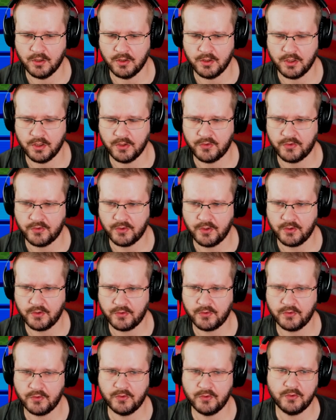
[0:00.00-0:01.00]
It
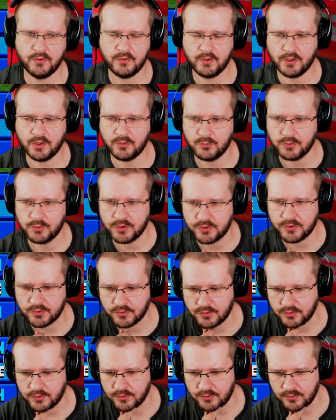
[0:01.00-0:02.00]
says that we should
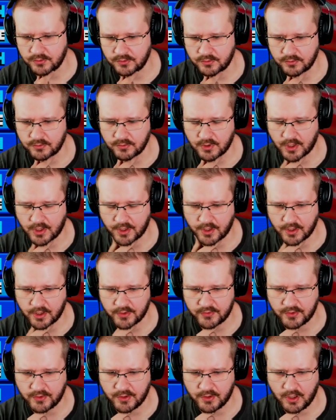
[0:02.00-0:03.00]
do a little less
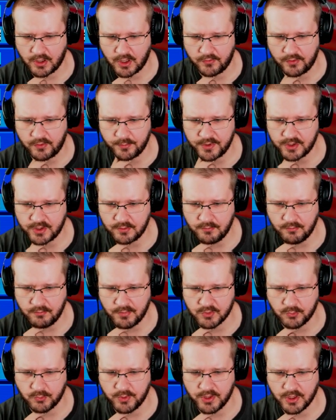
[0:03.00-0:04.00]
than half a meter,
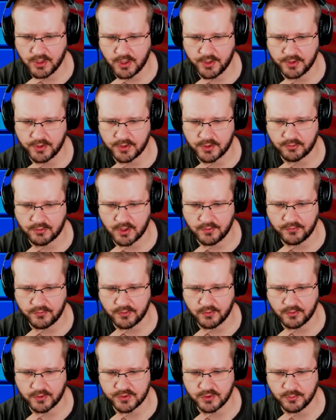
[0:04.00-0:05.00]
but we are in the rough, so
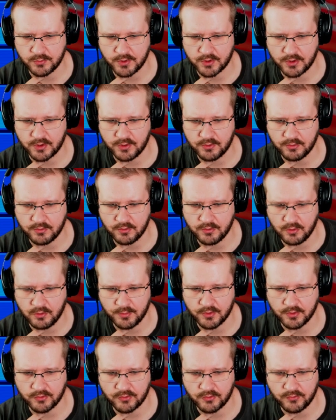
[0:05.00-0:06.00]
actually we're gonna do almost